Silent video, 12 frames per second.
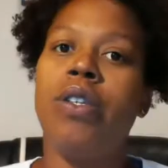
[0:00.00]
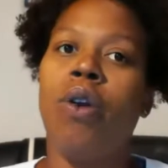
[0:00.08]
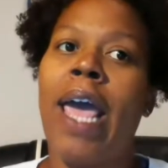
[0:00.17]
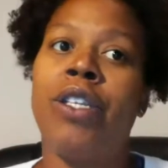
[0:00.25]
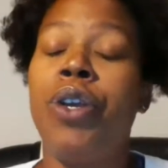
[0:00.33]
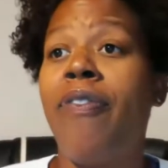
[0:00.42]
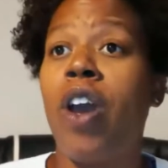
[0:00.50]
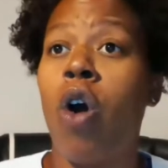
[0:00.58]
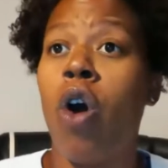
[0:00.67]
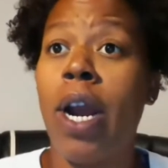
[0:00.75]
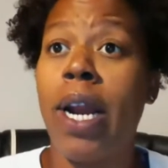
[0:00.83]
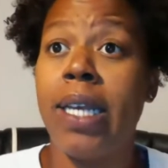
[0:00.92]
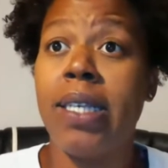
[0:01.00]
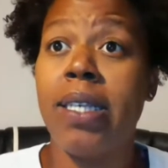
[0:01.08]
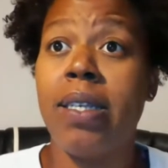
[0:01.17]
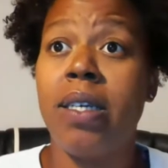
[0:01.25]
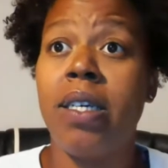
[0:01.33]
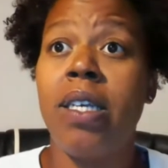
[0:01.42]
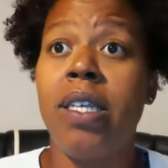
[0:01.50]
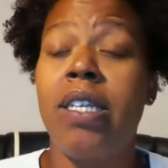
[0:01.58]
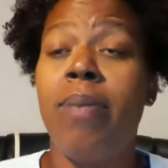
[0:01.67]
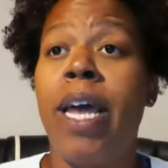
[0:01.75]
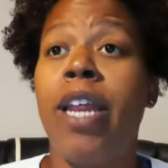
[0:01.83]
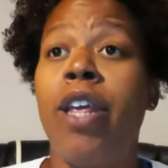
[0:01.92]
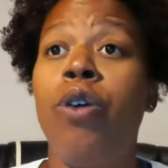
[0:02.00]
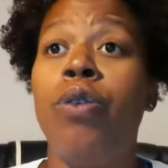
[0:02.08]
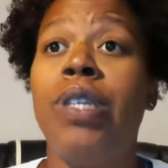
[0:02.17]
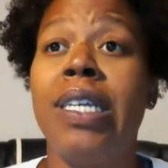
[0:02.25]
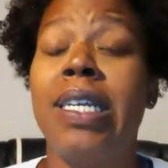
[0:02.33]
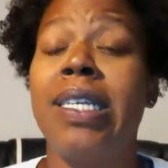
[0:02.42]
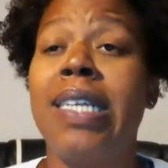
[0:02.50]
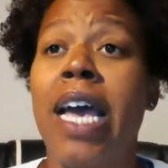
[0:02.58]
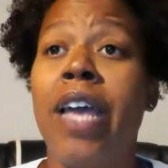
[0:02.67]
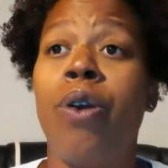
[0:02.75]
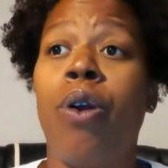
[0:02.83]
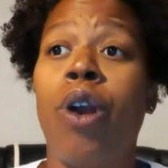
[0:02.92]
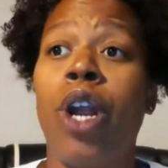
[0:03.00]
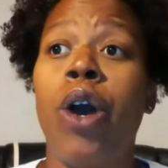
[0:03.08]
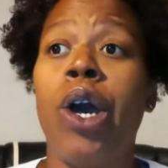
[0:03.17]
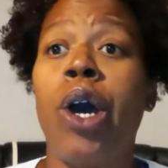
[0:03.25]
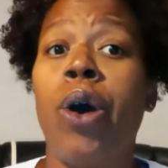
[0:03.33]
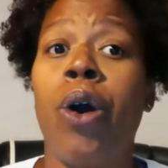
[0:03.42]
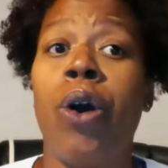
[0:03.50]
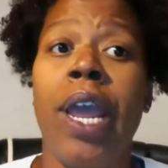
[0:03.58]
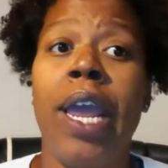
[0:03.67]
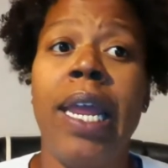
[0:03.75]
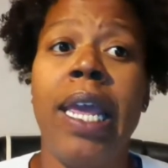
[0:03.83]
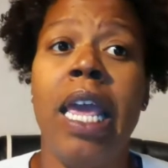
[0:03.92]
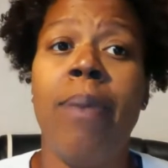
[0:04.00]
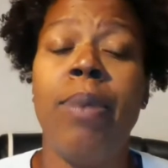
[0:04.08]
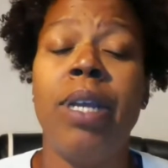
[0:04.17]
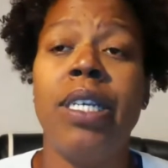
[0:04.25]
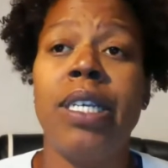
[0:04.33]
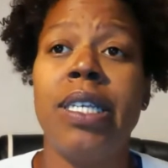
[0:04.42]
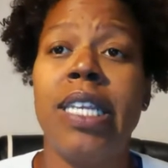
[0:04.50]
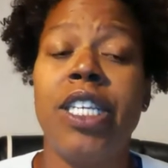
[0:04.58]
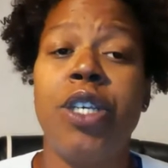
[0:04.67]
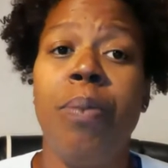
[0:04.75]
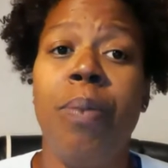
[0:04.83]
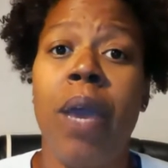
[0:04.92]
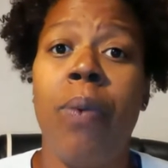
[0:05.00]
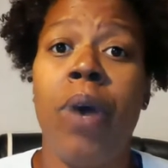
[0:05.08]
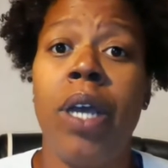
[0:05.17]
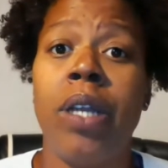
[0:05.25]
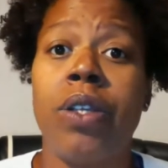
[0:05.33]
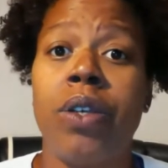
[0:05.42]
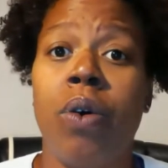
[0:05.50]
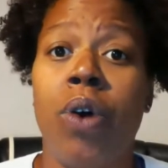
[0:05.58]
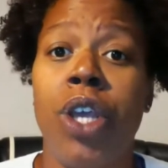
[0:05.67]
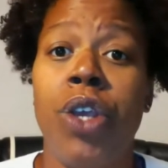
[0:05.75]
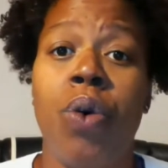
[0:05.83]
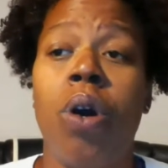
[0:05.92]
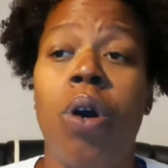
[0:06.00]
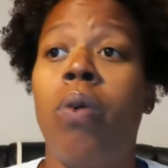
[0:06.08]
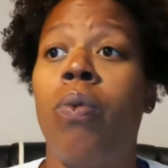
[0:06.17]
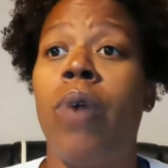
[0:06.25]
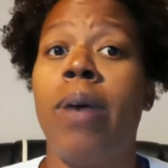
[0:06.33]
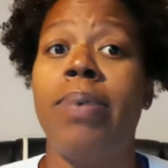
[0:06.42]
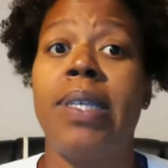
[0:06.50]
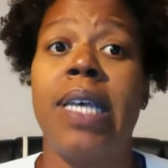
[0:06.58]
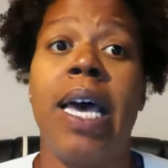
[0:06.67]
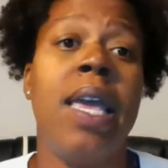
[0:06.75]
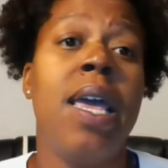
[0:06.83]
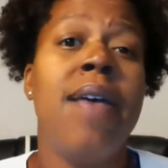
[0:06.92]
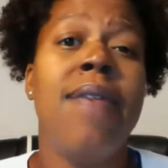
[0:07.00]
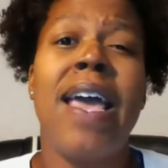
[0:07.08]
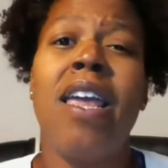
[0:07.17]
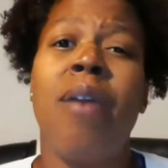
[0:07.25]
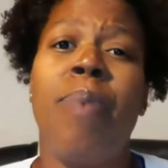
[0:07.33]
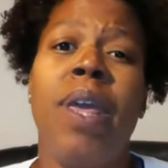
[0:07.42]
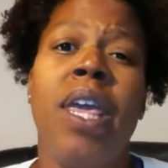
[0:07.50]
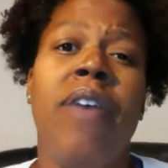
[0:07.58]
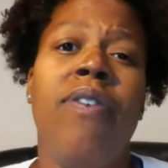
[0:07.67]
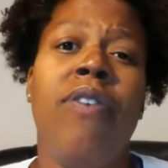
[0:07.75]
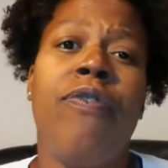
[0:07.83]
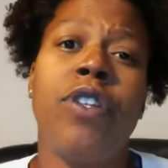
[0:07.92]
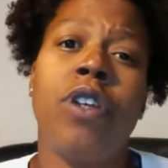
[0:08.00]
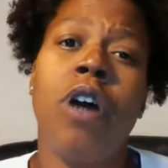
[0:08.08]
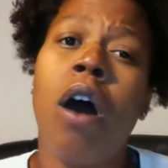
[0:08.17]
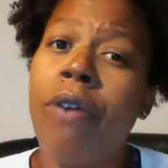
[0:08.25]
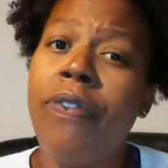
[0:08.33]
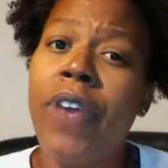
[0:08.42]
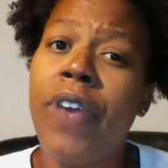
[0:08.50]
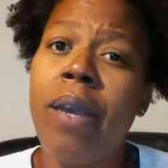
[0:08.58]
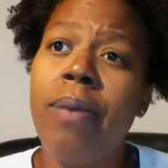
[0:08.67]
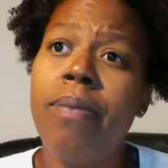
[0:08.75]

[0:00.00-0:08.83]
look at graphic artists, somebody to design your logo or any images that you may want on your website. That could be even photography.